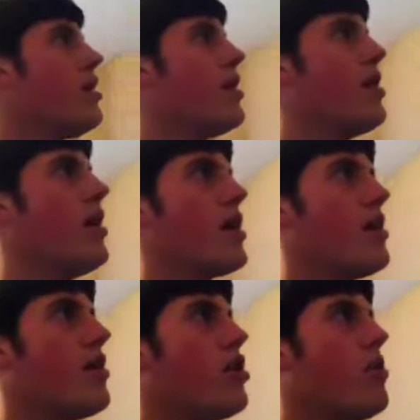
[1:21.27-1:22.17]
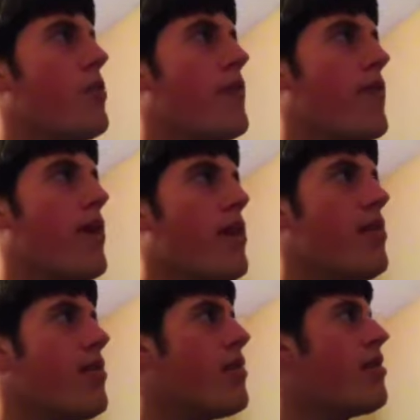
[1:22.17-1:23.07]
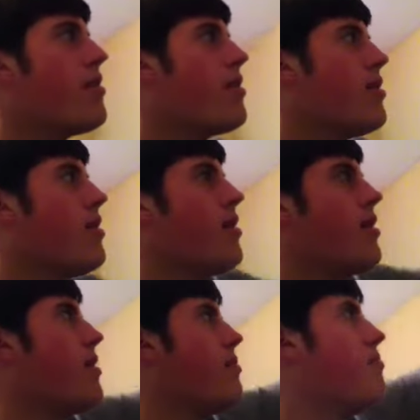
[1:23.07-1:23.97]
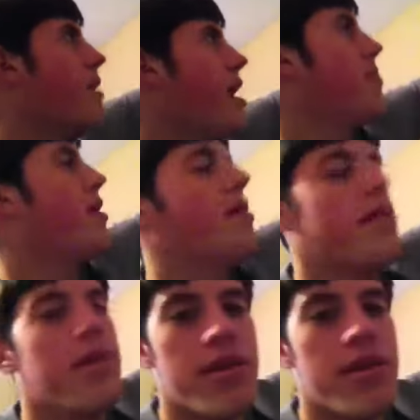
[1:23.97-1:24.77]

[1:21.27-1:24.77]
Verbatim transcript: And they have the Super Friends, uh, Batman.